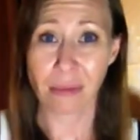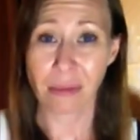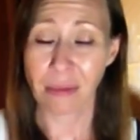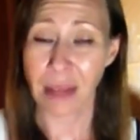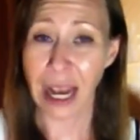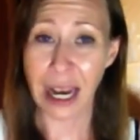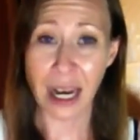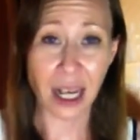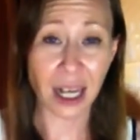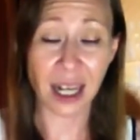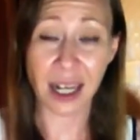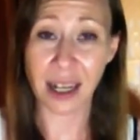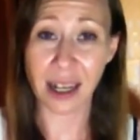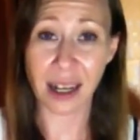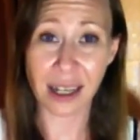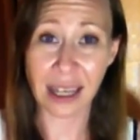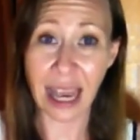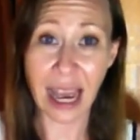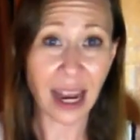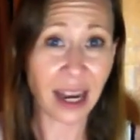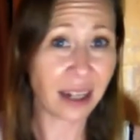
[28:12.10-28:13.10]
And
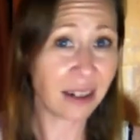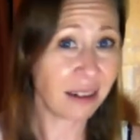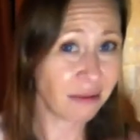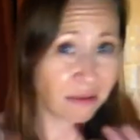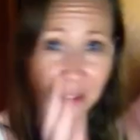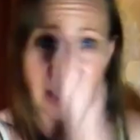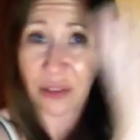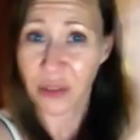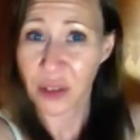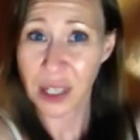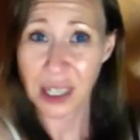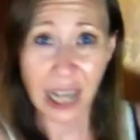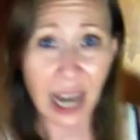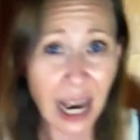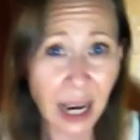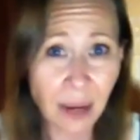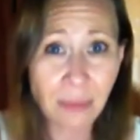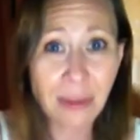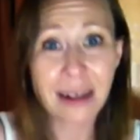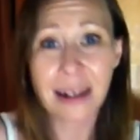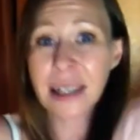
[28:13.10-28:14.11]
again, different
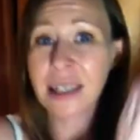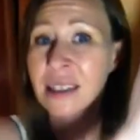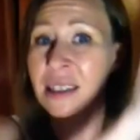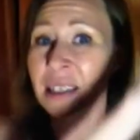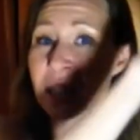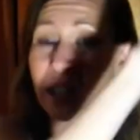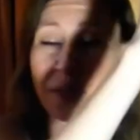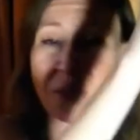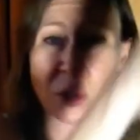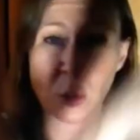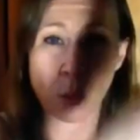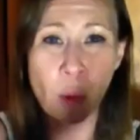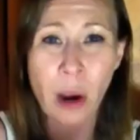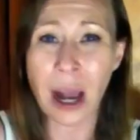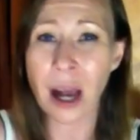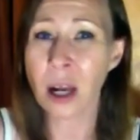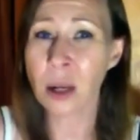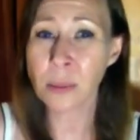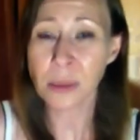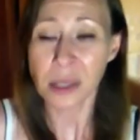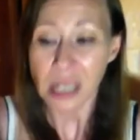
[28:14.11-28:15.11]
timelines, different
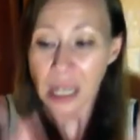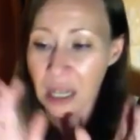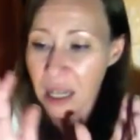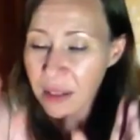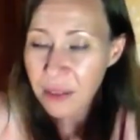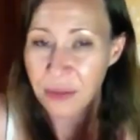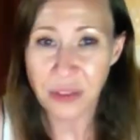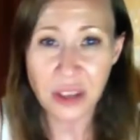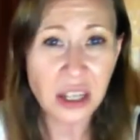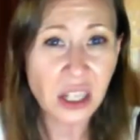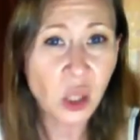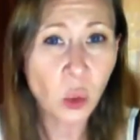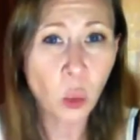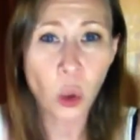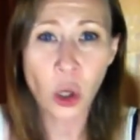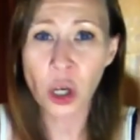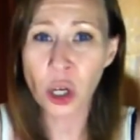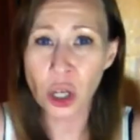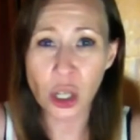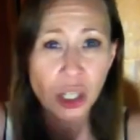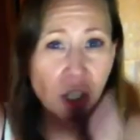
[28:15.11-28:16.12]
realms. This
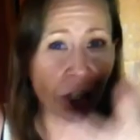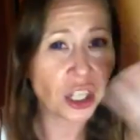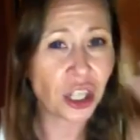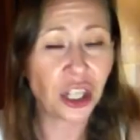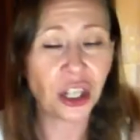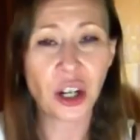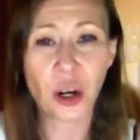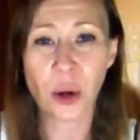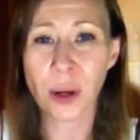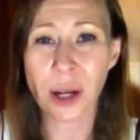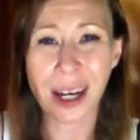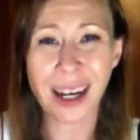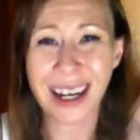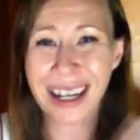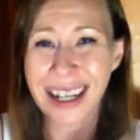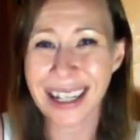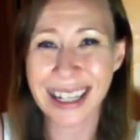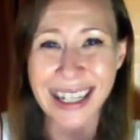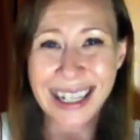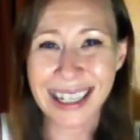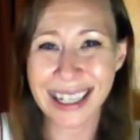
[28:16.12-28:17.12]
world,
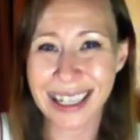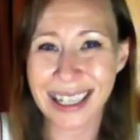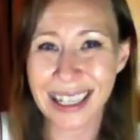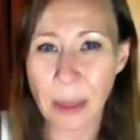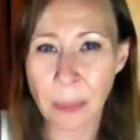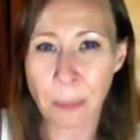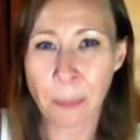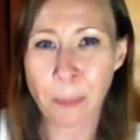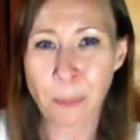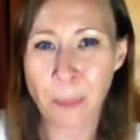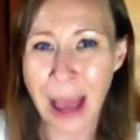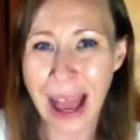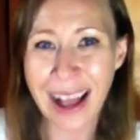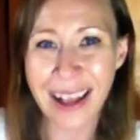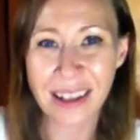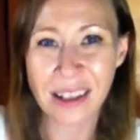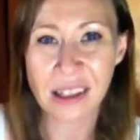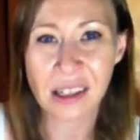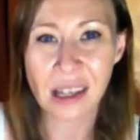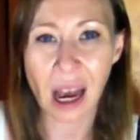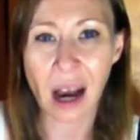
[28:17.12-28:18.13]
it
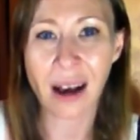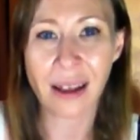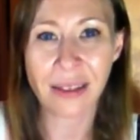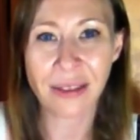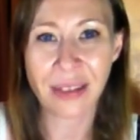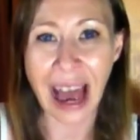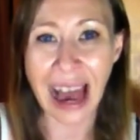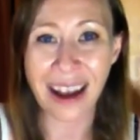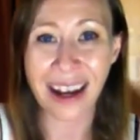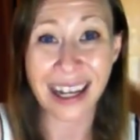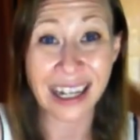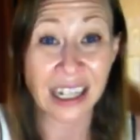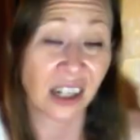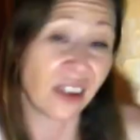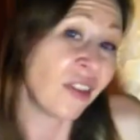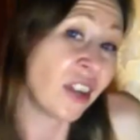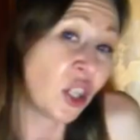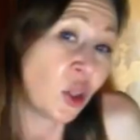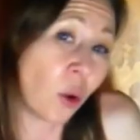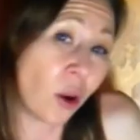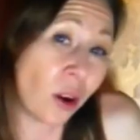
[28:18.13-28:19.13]
depends on that
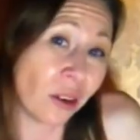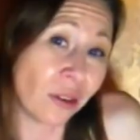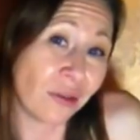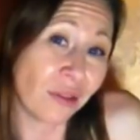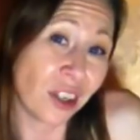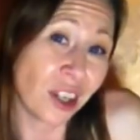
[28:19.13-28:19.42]
individual.